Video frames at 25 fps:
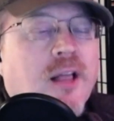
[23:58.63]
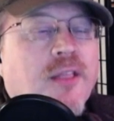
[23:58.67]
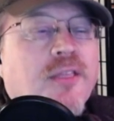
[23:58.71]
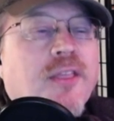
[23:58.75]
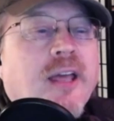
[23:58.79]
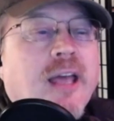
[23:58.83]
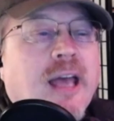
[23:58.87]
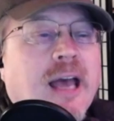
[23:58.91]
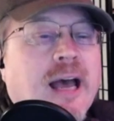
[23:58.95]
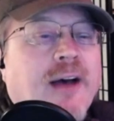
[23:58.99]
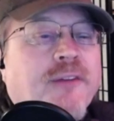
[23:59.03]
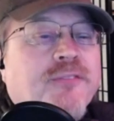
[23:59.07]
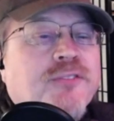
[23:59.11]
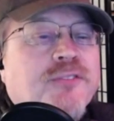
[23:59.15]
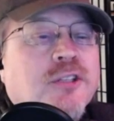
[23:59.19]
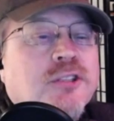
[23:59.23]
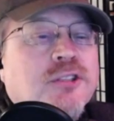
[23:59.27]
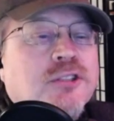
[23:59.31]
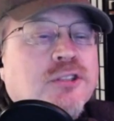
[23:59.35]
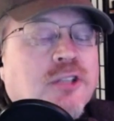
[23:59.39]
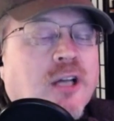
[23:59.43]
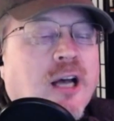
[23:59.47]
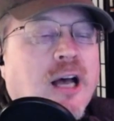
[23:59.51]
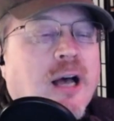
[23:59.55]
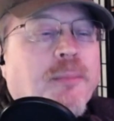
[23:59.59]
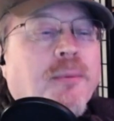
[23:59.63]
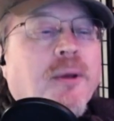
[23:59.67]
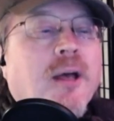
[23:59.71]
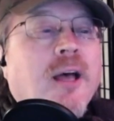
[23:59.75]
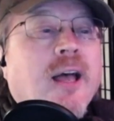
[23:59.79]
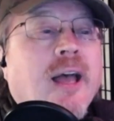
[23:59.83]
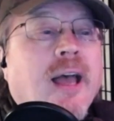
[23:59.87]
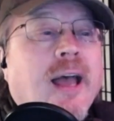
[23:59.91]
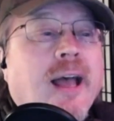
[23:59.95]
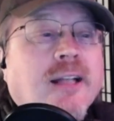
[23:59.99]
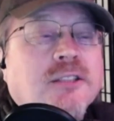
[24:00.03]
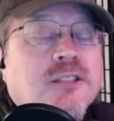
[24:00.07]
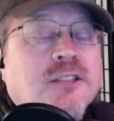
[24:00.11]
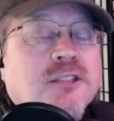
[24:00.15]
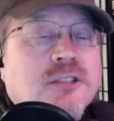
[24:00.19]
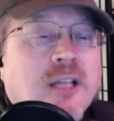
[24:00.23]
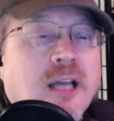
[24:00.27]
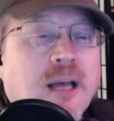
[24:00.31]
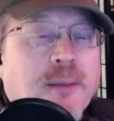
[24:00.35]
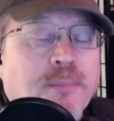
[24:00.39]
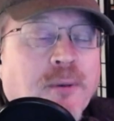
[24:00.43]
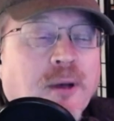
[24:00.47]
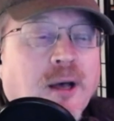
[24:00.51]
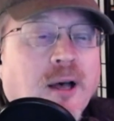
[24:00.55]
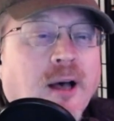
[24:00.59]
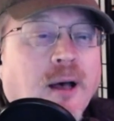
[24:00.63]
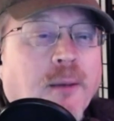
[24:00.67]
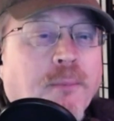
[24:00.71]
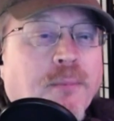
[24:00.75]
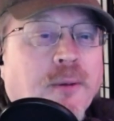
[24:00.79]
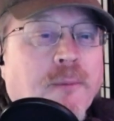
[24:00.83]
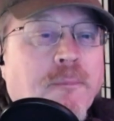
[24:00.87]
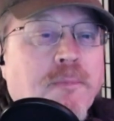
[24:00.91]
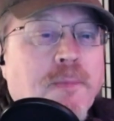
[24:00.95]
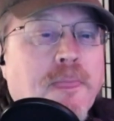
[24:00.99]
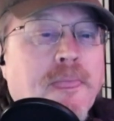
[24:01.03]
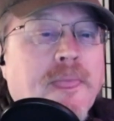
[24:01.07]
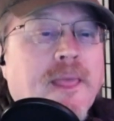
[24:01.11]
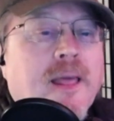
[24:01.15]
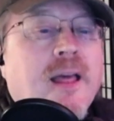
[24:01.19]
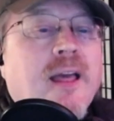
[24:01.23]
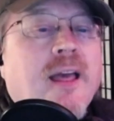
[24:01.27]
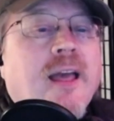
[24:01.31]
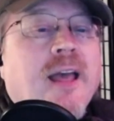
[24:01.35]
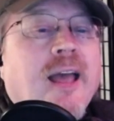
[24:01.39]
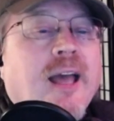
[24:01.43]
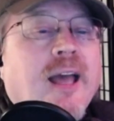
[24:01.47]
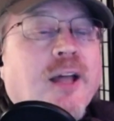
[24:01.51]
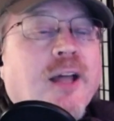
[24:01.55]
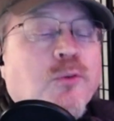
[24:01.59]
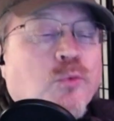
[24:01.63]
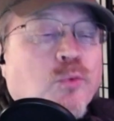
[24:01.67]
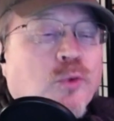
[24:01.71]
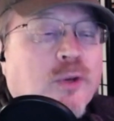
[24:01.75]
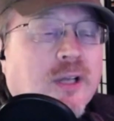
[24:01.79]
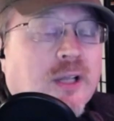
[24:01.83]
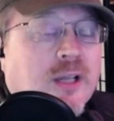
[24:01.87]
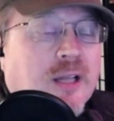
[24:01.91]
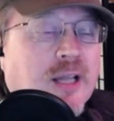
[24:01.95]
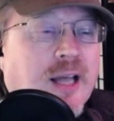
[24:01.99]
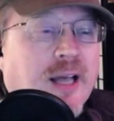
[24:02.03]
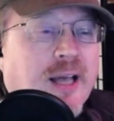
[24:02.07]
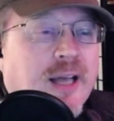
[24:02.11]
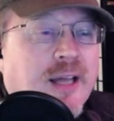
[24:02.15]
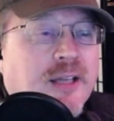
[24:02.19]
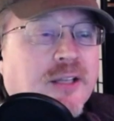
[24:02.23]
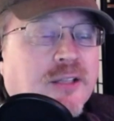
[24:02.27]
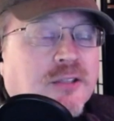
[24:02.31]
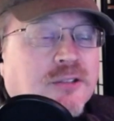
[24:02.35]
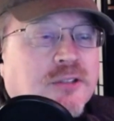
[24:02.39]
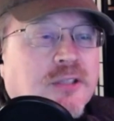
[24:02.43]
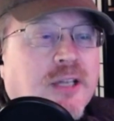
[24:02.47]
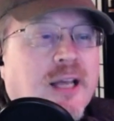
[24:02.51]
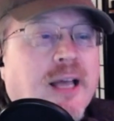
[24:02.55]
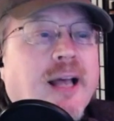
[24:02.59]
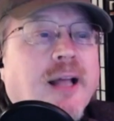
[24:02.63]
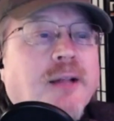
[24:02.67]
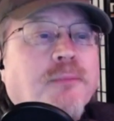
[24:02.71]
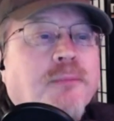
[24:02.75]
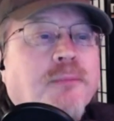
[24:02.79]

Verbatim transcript: They have to stop and step up and realize and